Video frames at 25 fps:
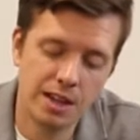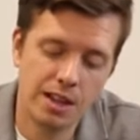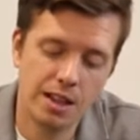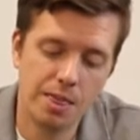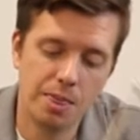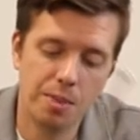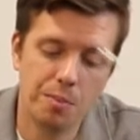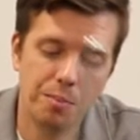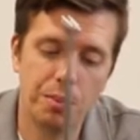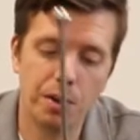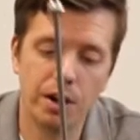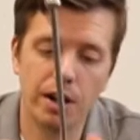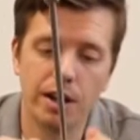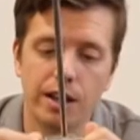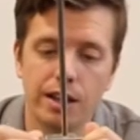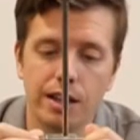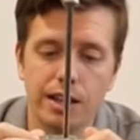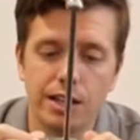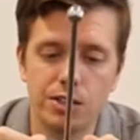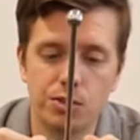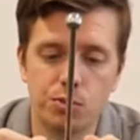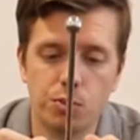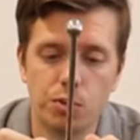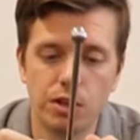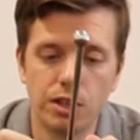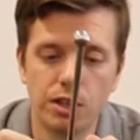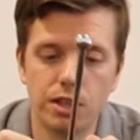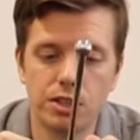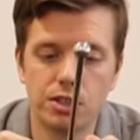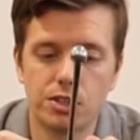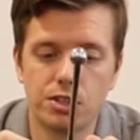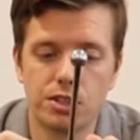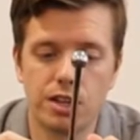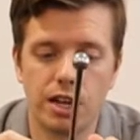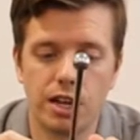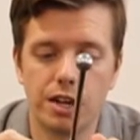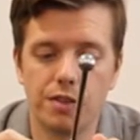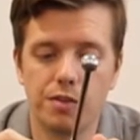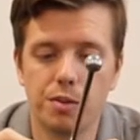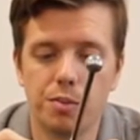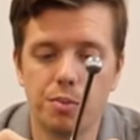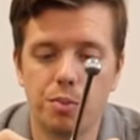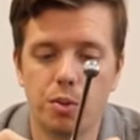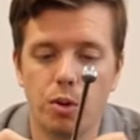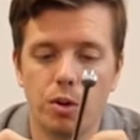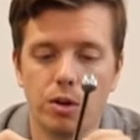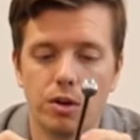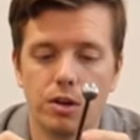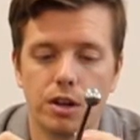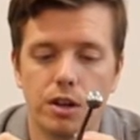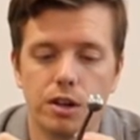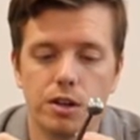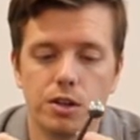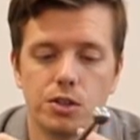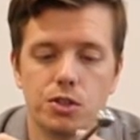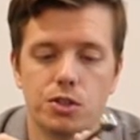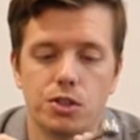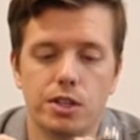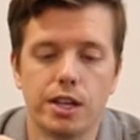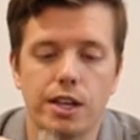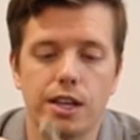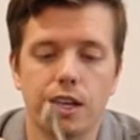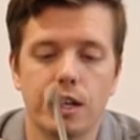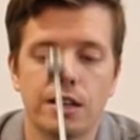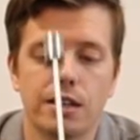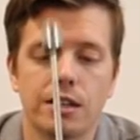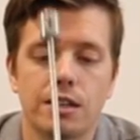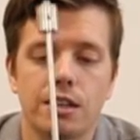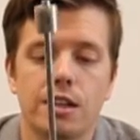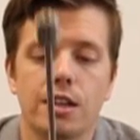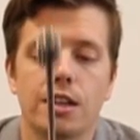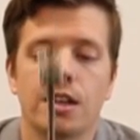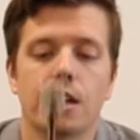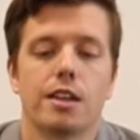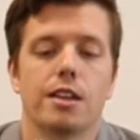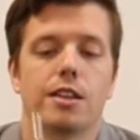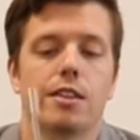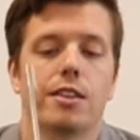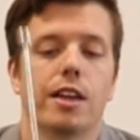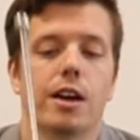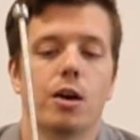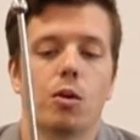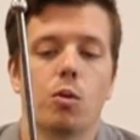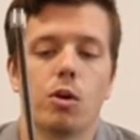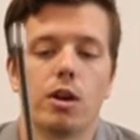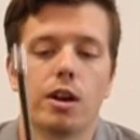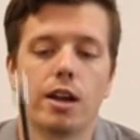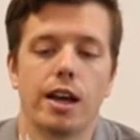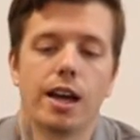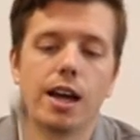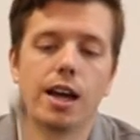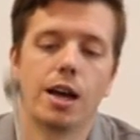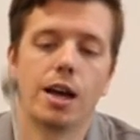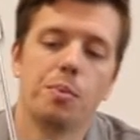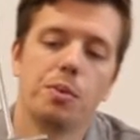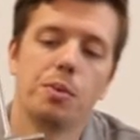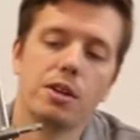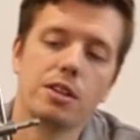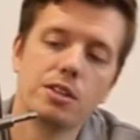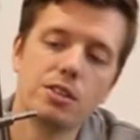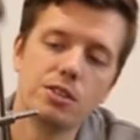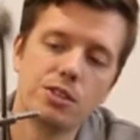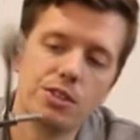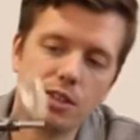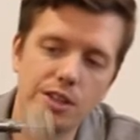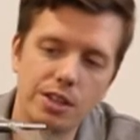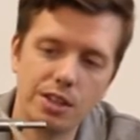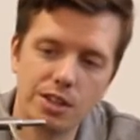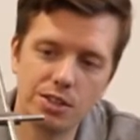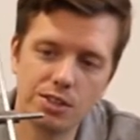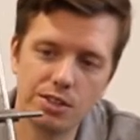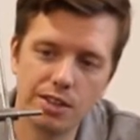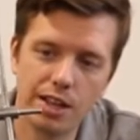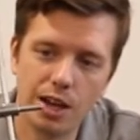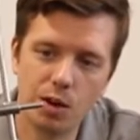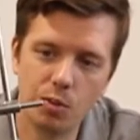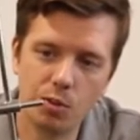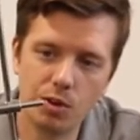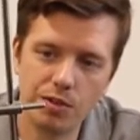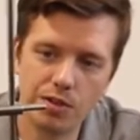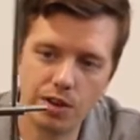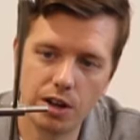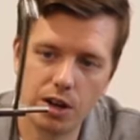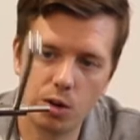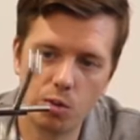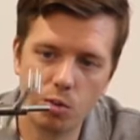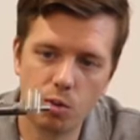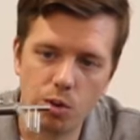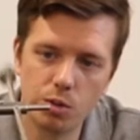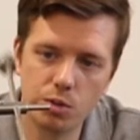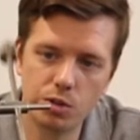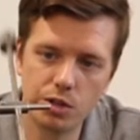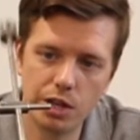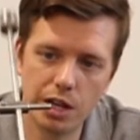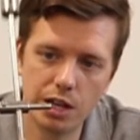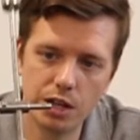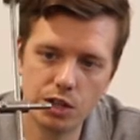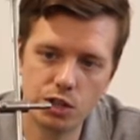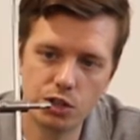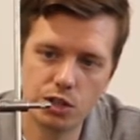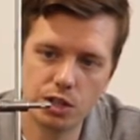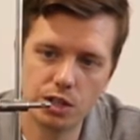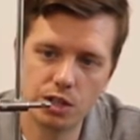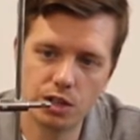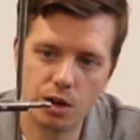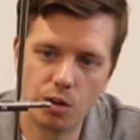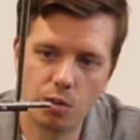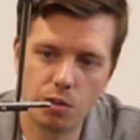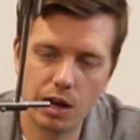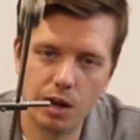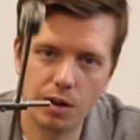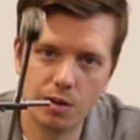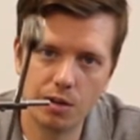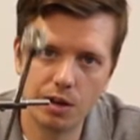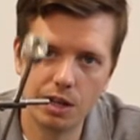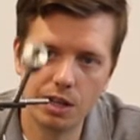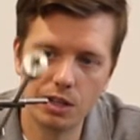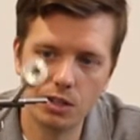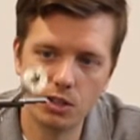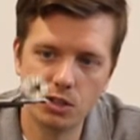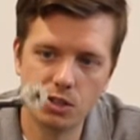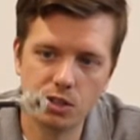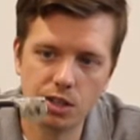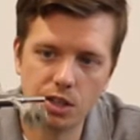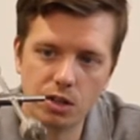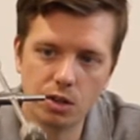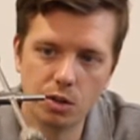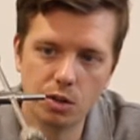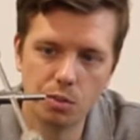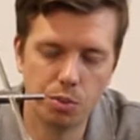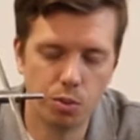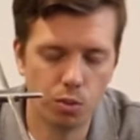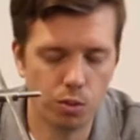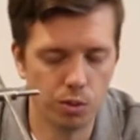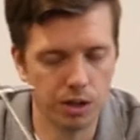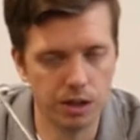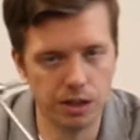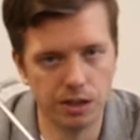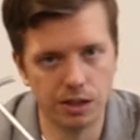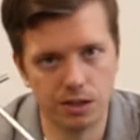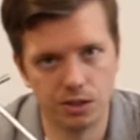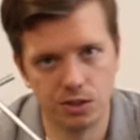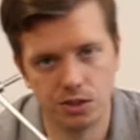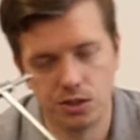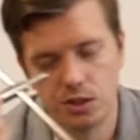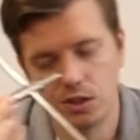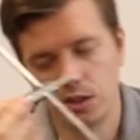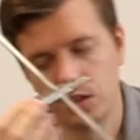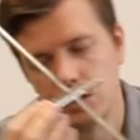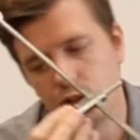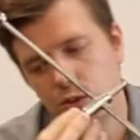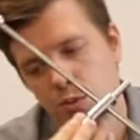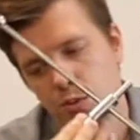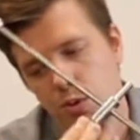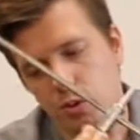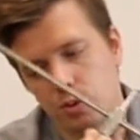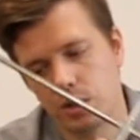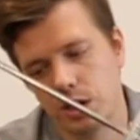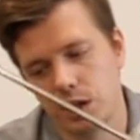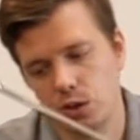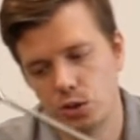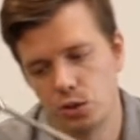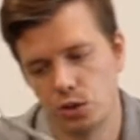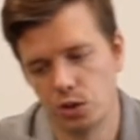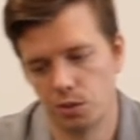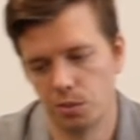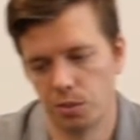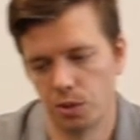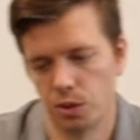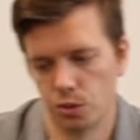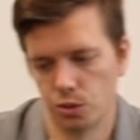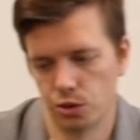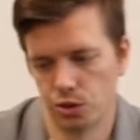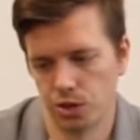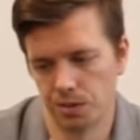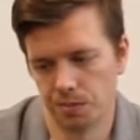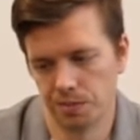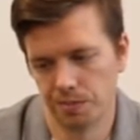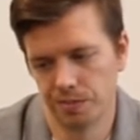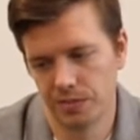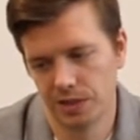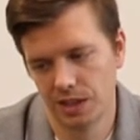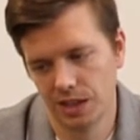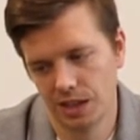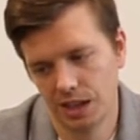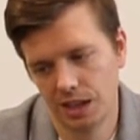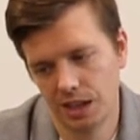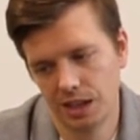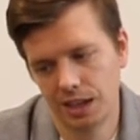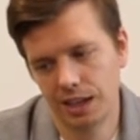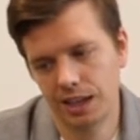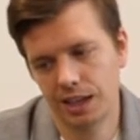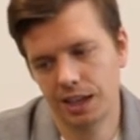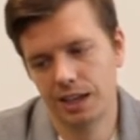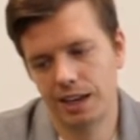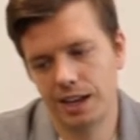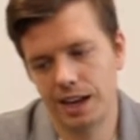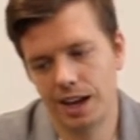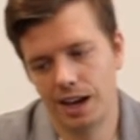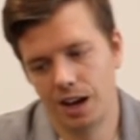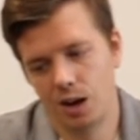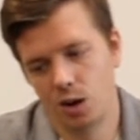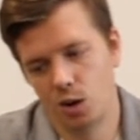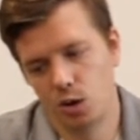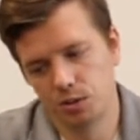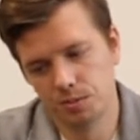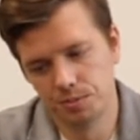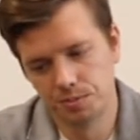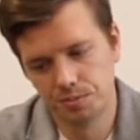But it's really just kind of important to understand that what happens is that we've got a rotation around a single point. And so this is rotational motion. Now,